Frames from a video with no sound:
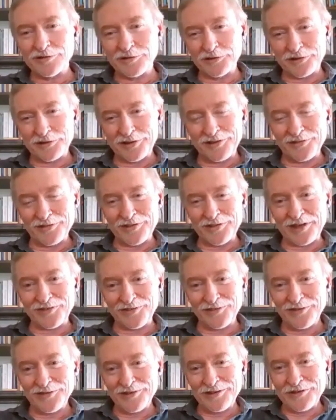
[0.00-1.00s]
But that,
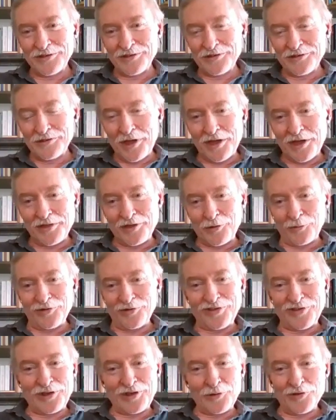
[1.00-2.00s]
that's, I think
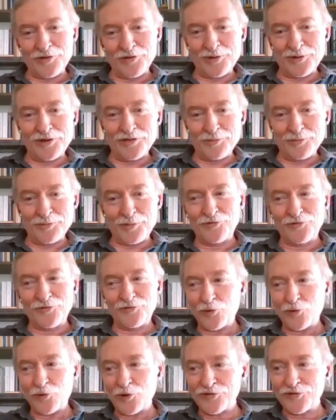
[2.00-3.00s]
Rosetto is one of the most
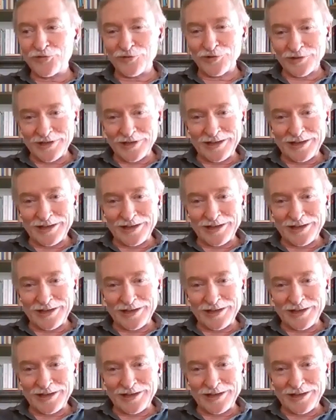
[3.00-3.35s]
forceful